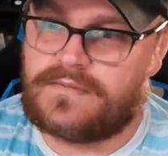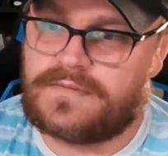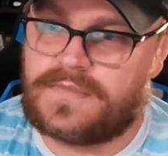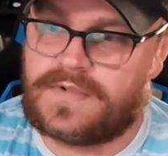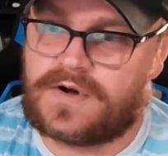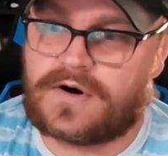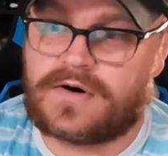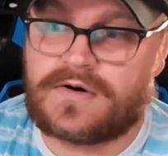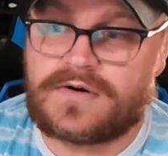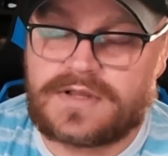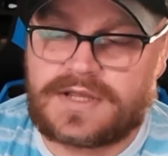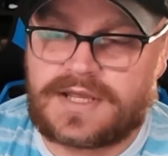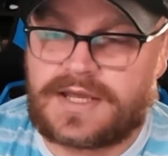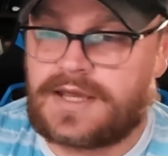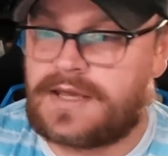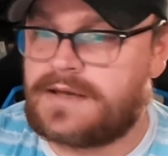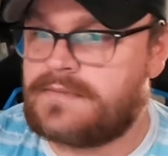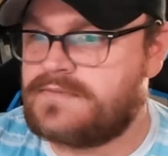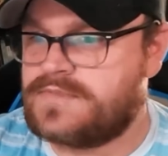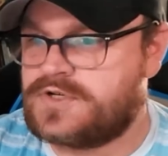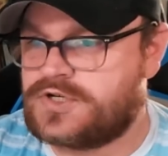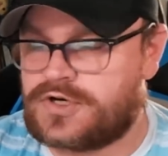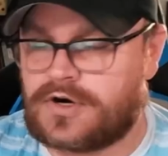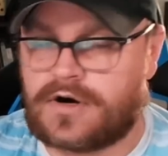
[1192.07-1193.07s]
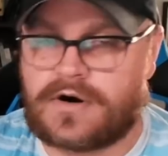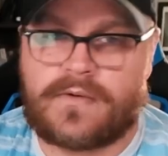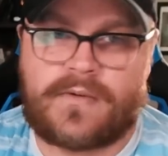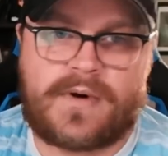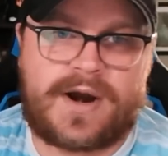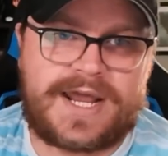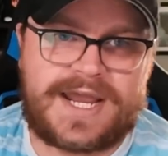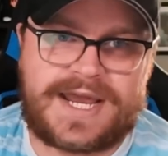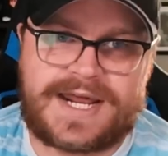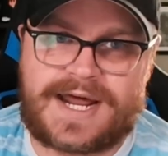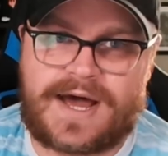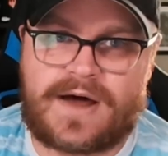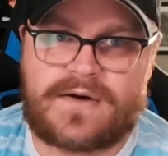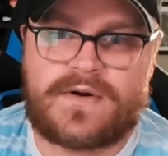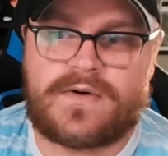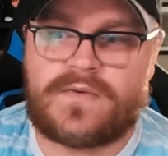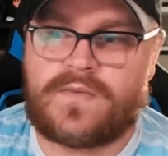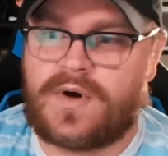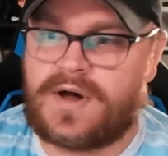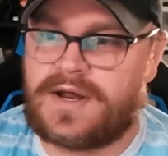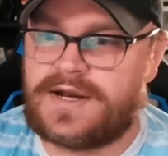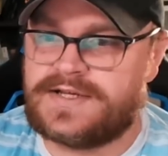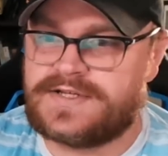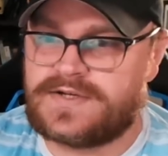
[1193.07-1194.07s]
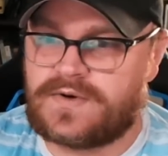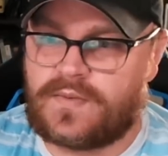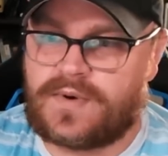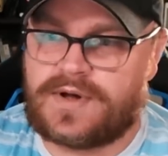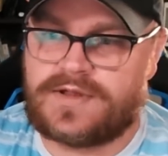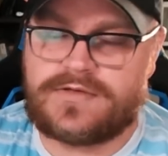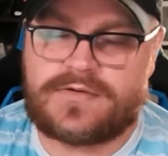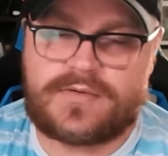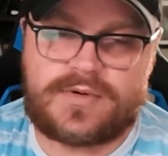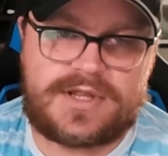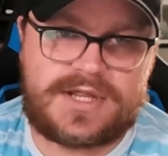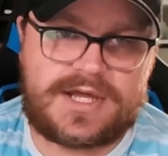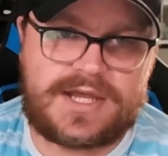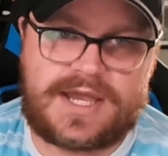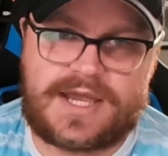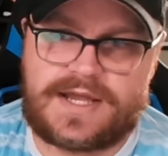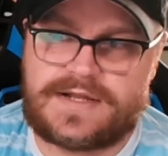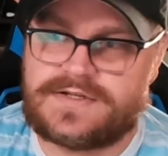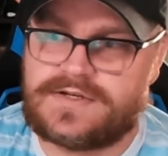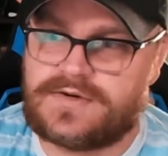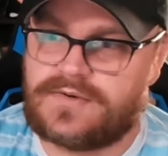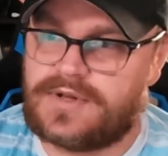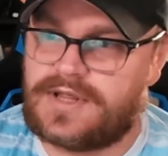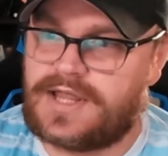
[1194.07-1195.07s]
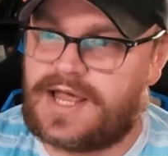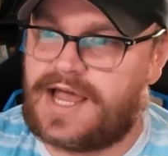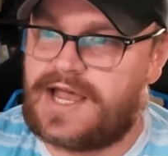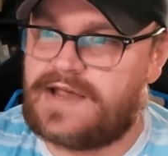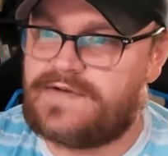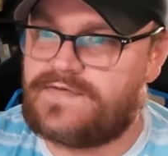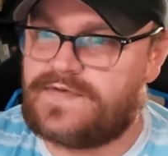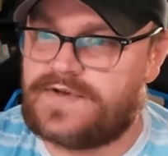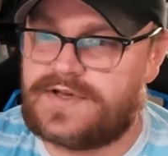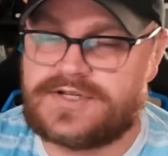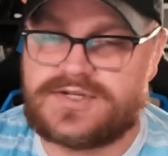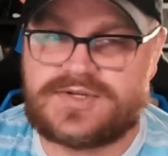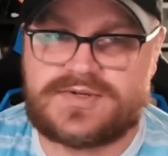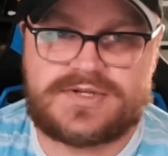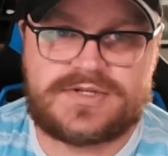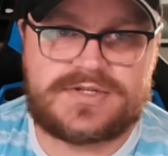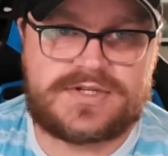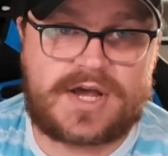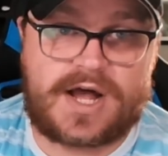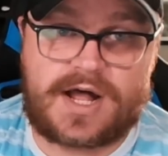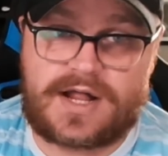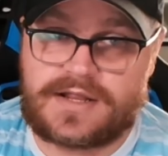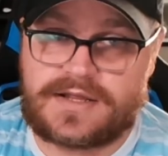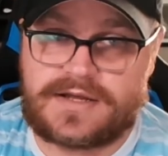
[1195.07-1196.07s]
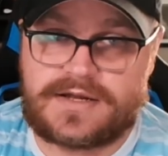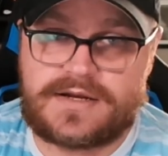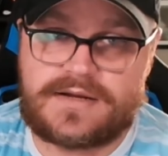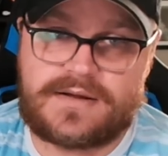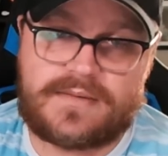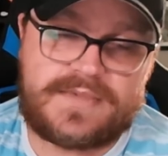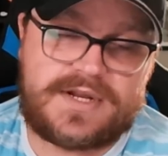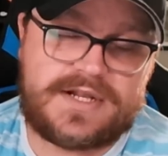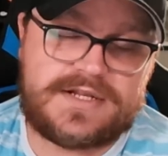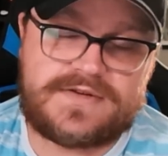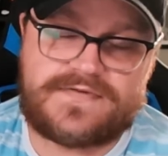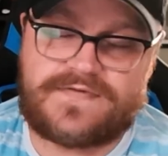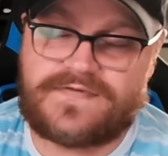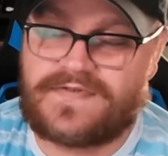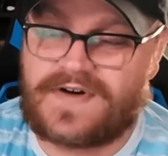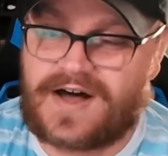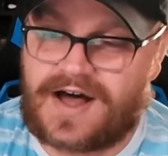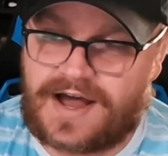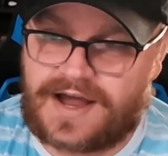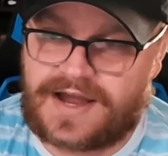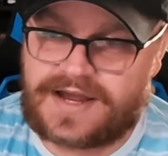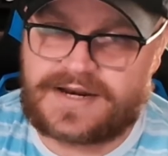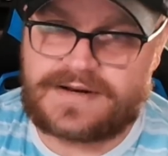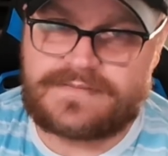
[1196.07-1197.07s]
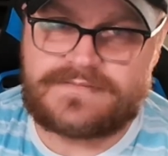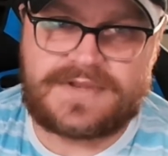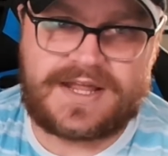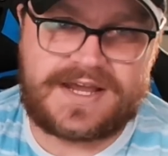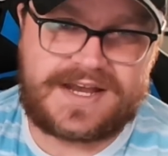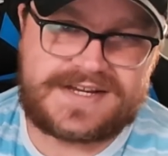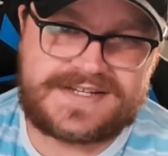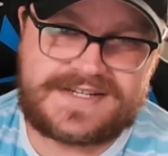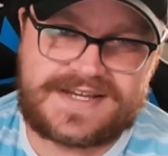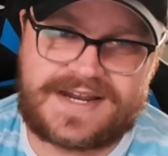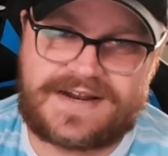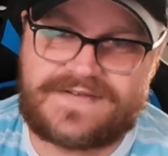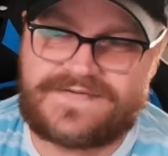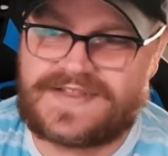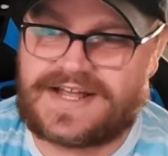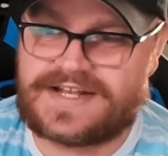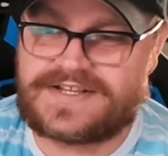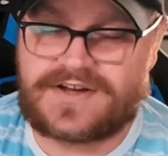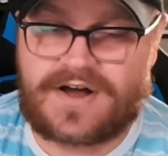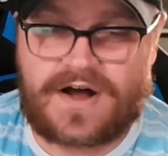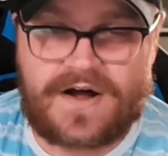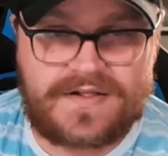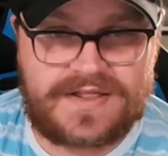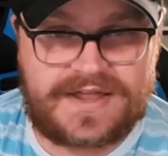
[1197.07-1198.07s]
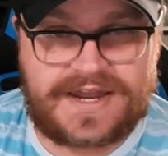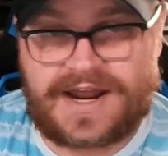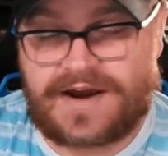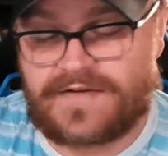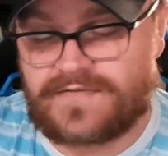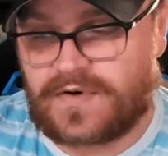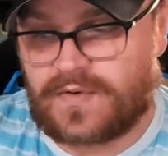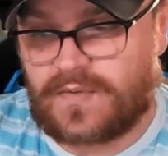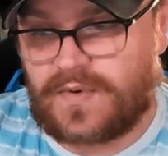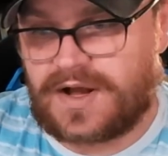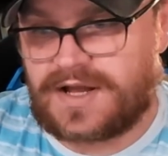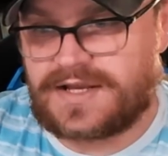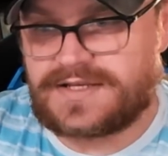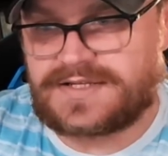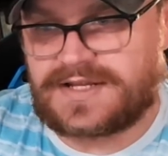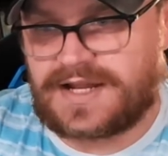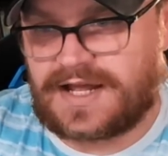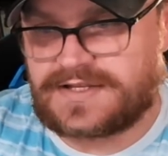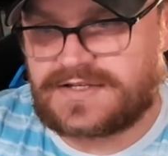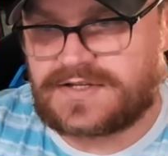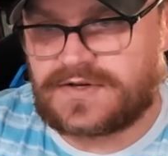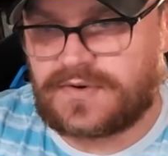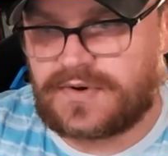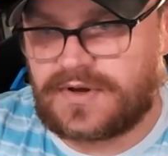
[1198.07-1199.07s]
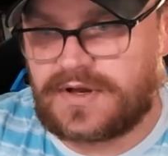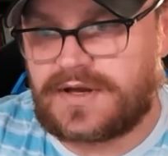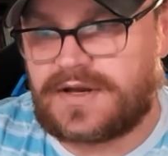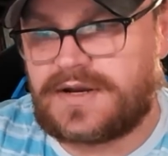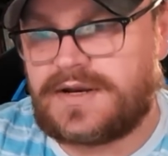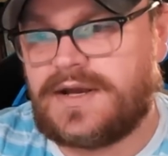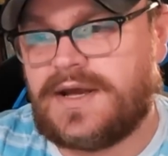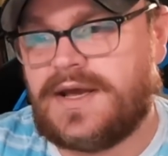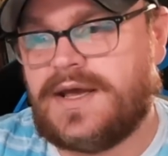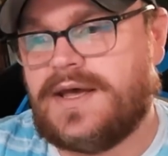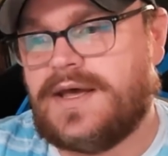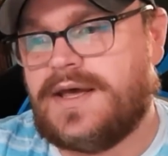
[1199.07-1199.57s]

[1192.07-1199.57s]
Early, sure, running it out on 1 as a 1/3 that gains you a life is solid. I mean, it's fine. Like I said, if that's all it ever was, not so good.